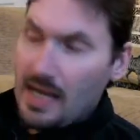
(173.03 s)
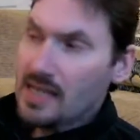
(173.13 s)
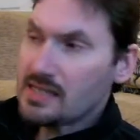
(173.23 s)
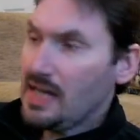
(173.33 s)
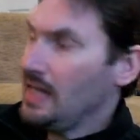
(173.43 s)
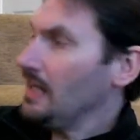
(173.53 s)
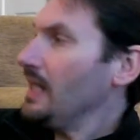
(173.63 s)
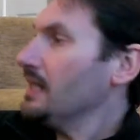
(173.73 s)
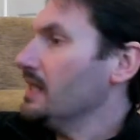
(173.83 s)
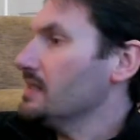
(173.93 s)
It's kind of
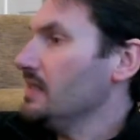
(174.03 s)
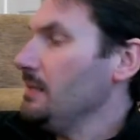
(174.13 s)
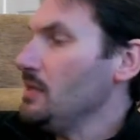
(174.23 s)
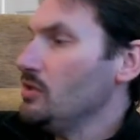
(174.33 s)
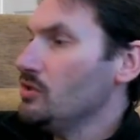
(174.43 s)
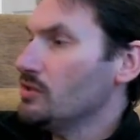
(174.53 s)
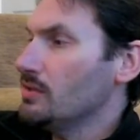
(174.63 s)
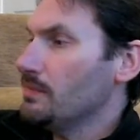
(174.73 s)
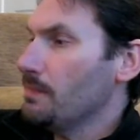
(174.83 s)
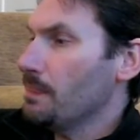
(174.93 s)
like this. Let me use
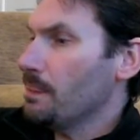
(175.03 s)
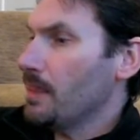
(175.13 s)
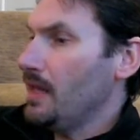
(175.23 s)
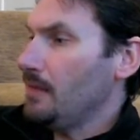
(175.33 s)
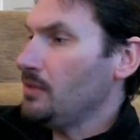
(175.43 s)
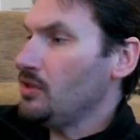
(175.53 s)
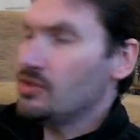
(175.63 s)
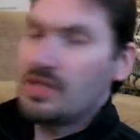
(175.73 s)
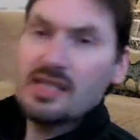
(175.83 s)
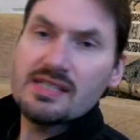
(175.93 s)

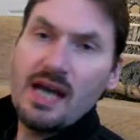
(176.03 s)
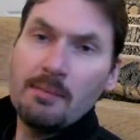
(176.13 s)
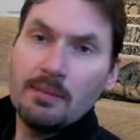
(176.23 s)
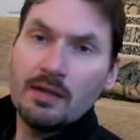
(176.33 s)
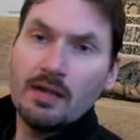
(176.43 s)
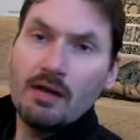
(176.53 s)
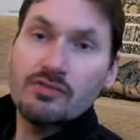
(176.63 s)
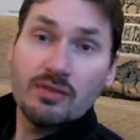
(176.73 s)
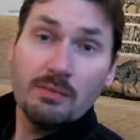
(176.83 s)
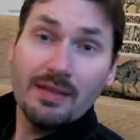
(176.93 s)
the example of
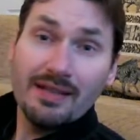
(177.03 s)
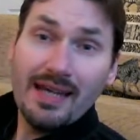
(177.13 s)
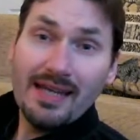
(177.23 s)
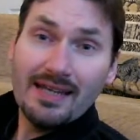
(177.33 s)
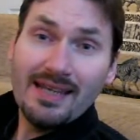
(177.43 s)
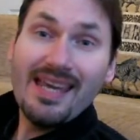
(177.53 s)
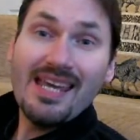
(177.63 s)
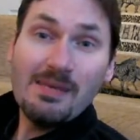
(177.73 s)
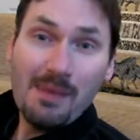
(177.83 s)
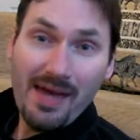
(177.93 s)
something like
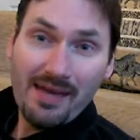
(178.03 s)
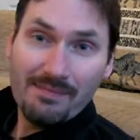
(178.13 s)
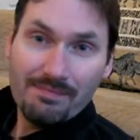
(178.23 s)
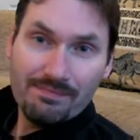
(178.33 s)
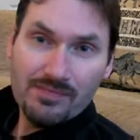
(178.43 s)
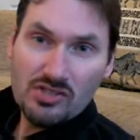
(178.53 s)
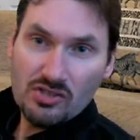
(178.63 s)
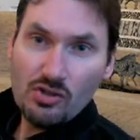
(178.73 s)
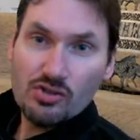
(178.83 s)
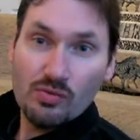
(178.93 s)
eBay, just
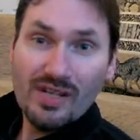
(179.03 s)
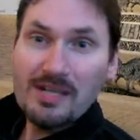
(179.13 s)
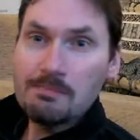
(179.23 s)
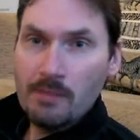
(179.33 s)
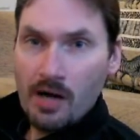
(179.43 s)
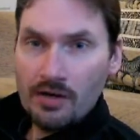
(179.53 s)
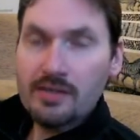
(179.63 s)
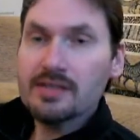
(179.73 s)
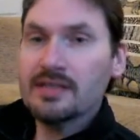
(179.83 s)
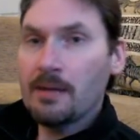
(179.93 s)
to use a really modern
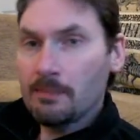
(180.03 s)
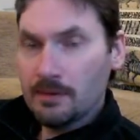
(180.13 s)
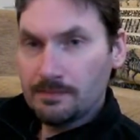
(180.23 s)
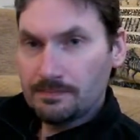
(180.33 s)
example.